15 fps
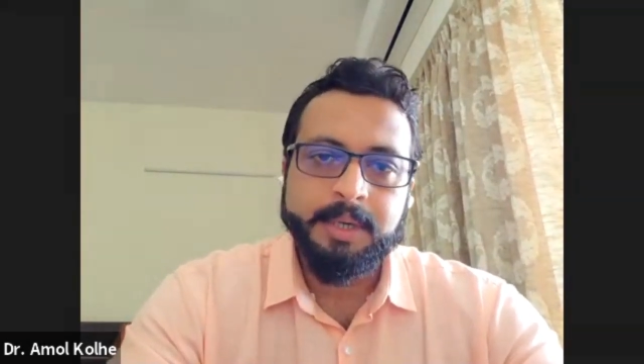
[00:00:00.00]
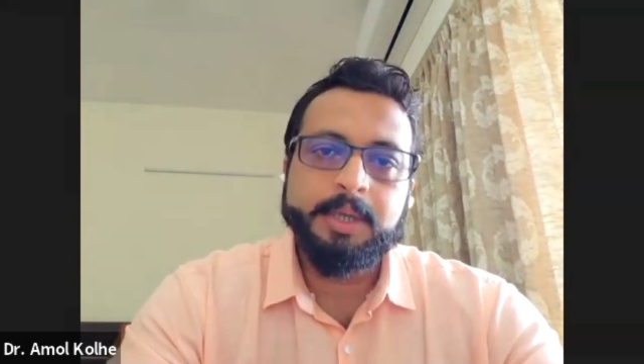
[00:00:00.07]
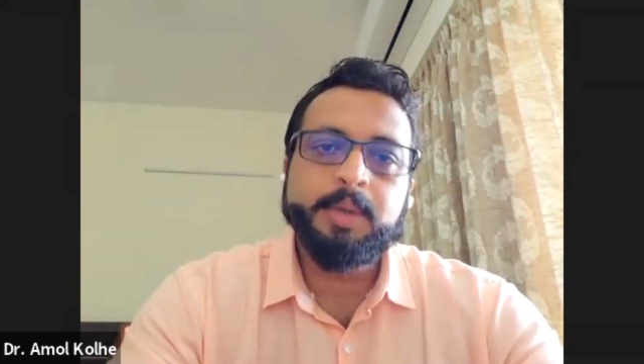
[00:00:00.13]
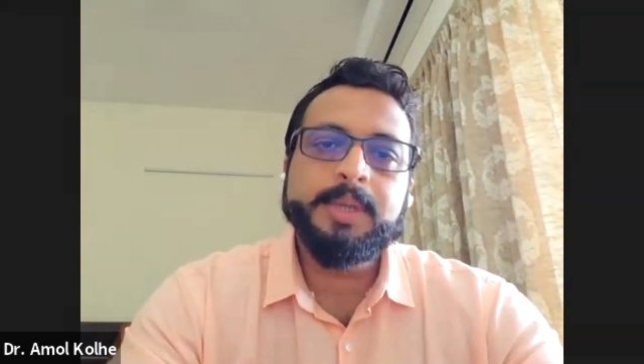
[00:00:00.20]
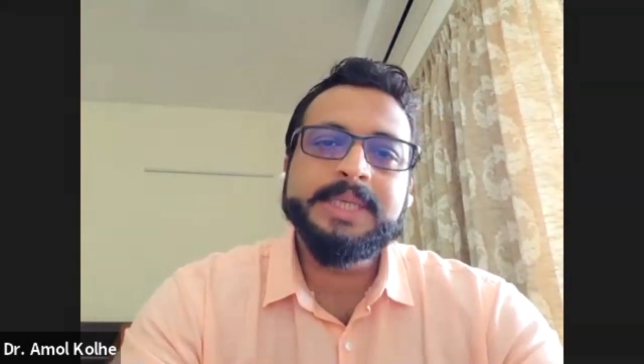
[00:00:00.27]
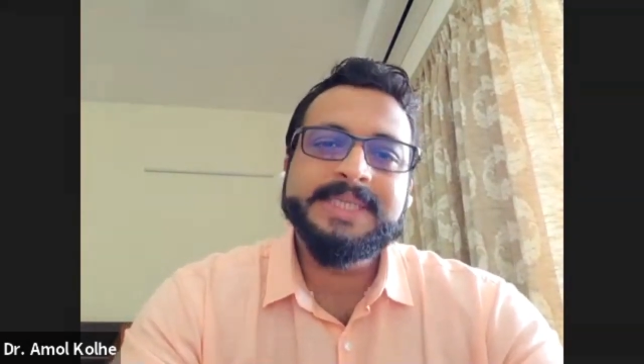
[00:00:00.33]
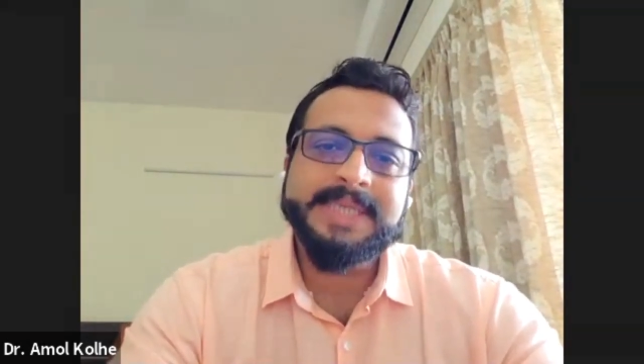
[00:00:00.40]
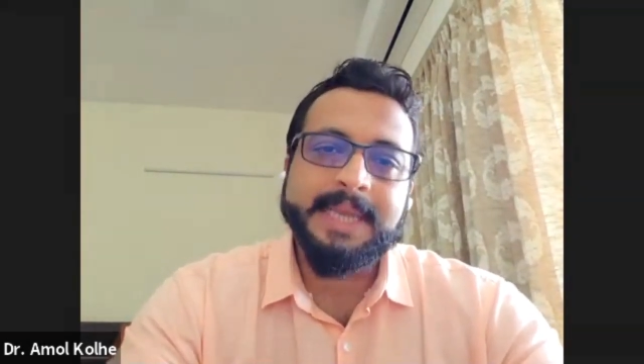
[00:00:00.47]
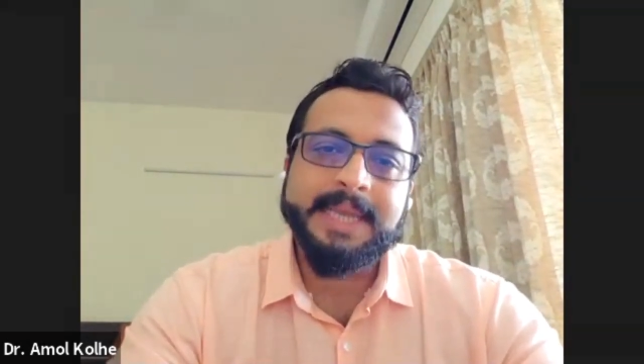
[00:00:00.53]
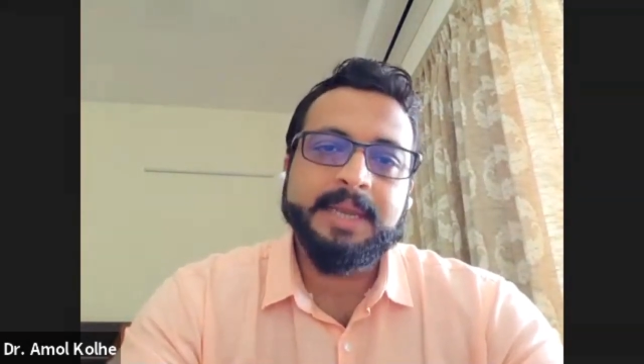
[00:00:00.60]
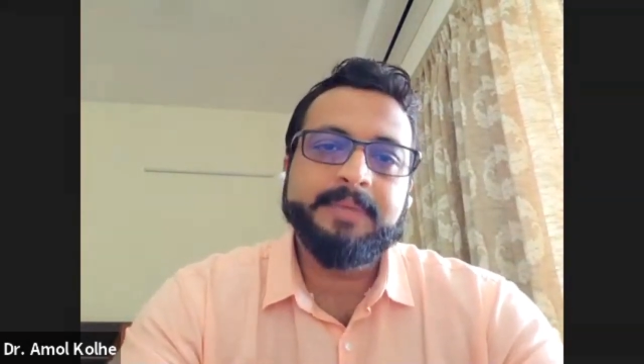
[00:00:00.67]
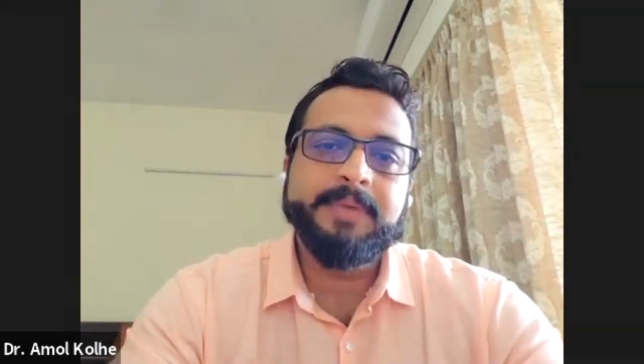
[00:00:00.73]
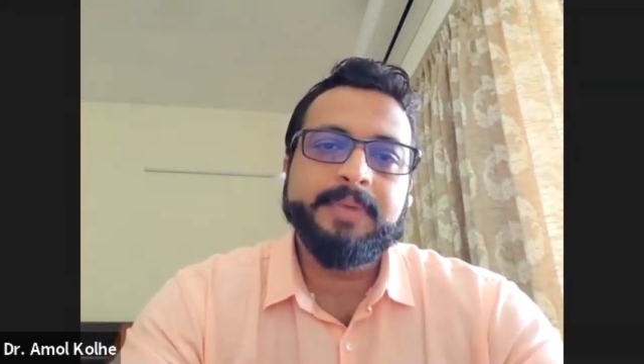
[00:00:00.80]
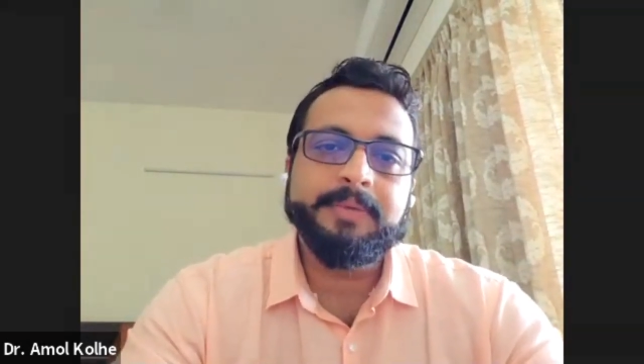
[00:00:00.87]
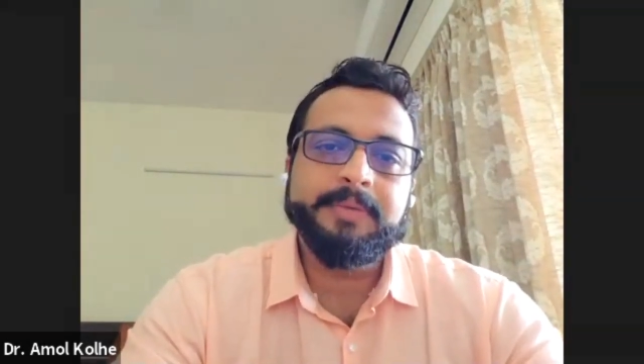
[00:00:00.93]
during
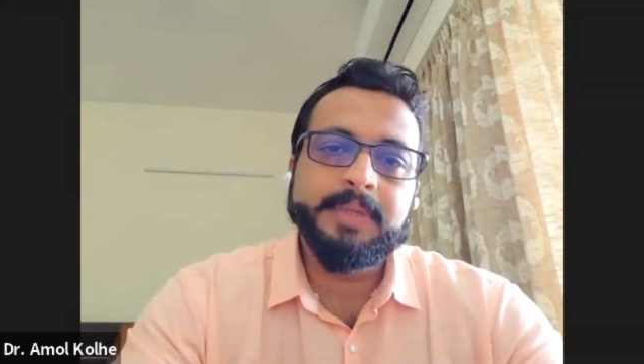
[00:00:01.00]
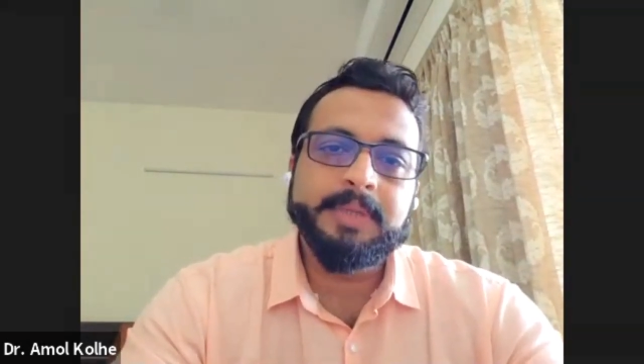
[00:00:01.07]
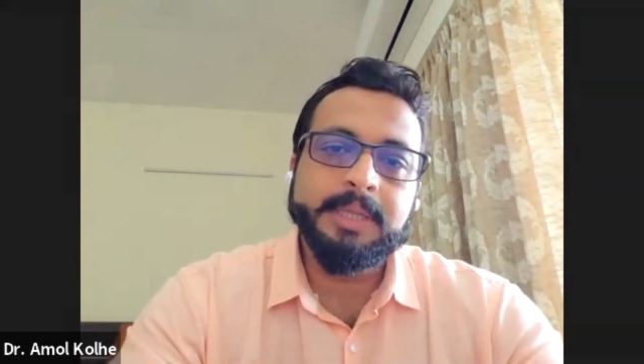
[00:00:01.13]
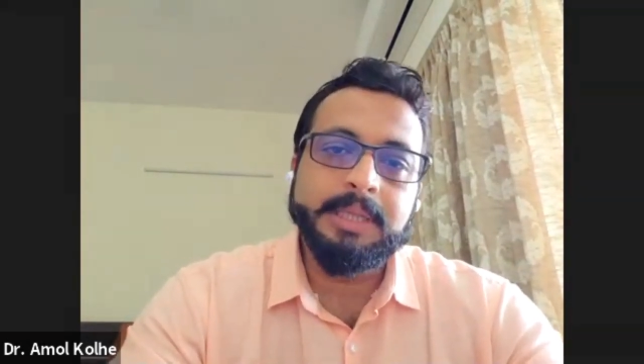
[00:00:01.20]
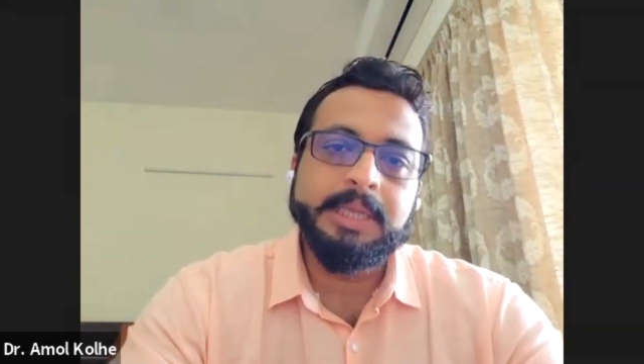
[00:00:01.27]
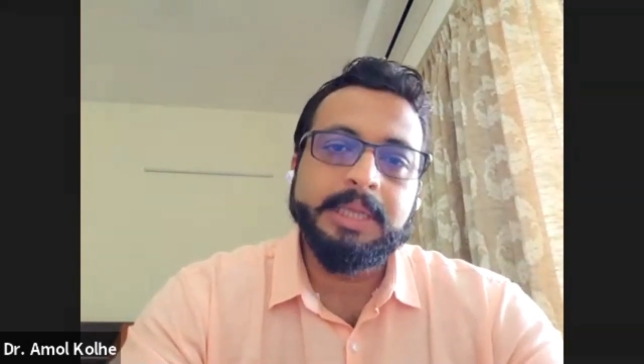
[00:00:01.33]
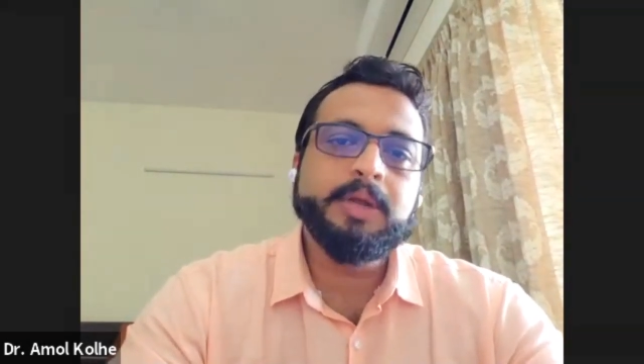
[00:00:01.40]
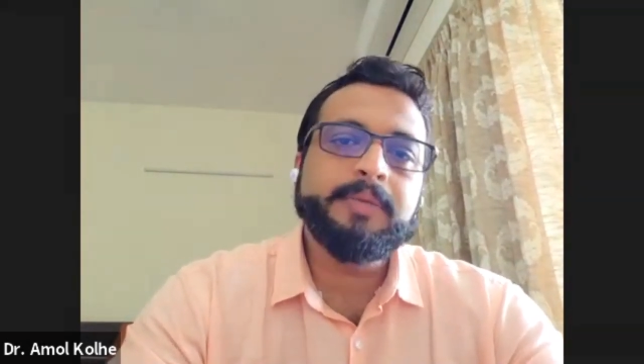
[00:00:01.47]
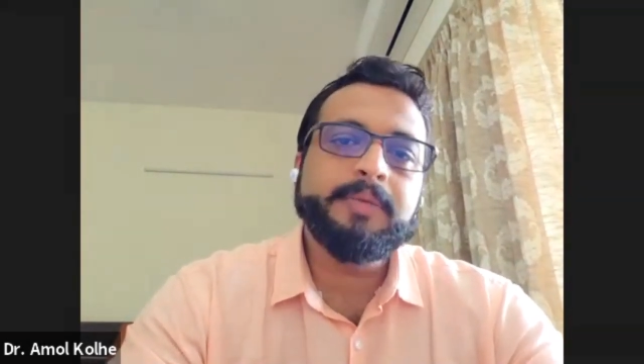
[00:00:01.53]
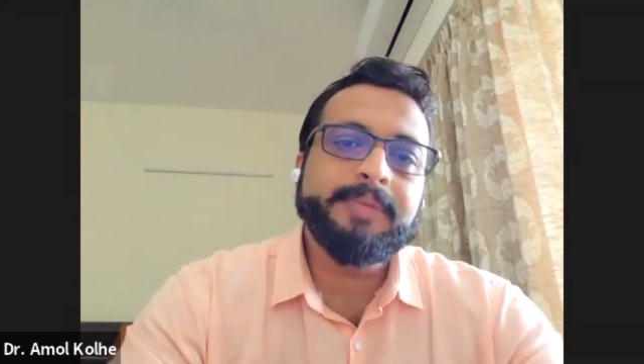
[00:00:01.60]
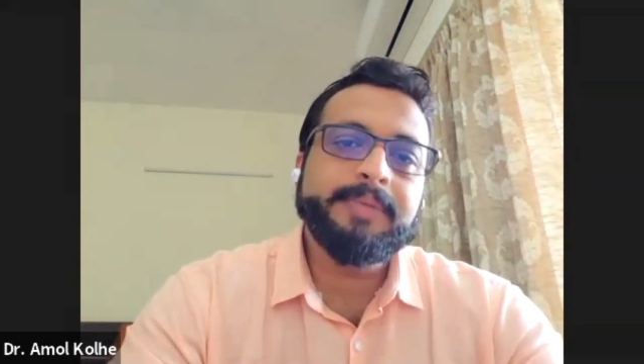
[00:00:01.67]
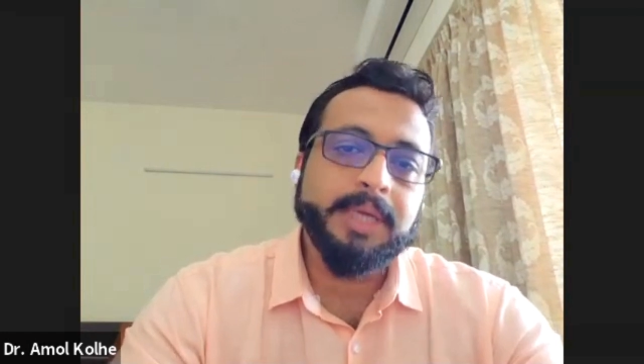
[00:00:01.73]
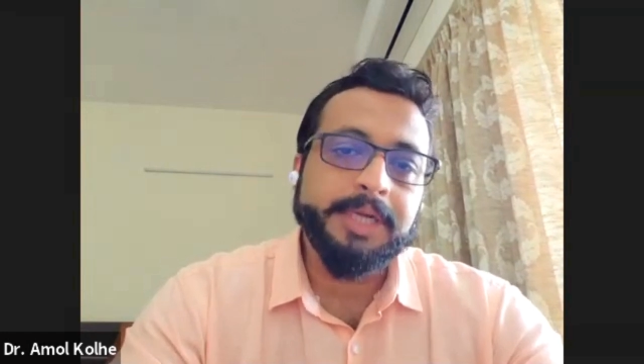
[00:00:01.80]
second wave, the need of